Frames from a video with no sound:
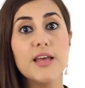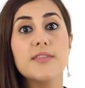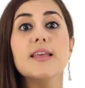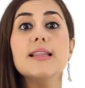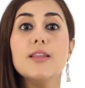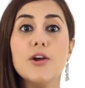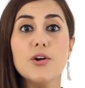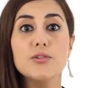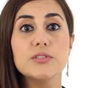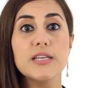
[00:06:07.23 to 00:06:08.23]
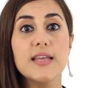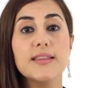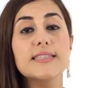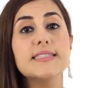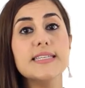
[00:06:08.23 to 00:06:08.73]
they learned
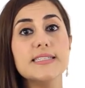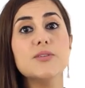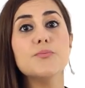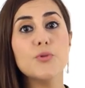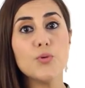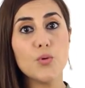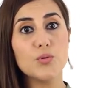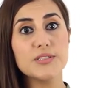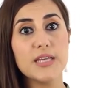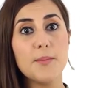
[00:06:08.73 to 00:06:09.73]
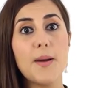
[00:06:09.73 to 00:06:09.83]
that system rules